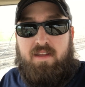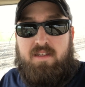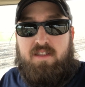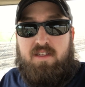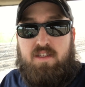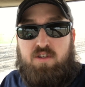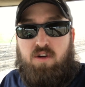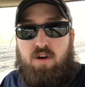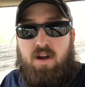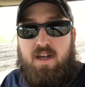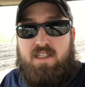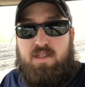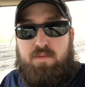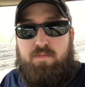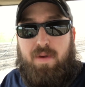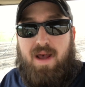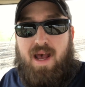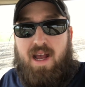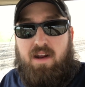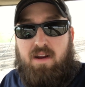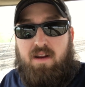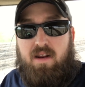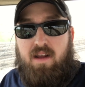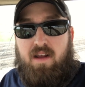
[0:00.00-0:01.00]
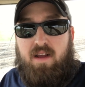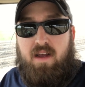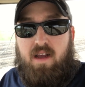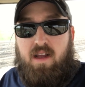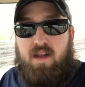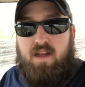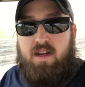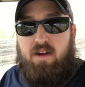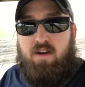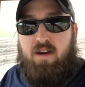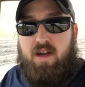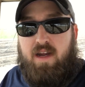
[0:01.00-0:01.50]
this is Chris back
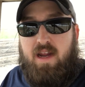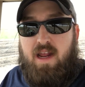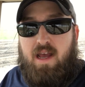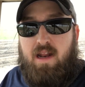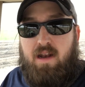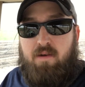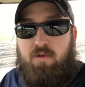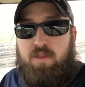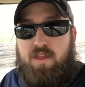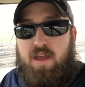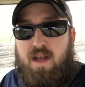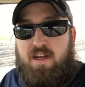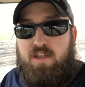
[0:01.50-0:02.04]
here again with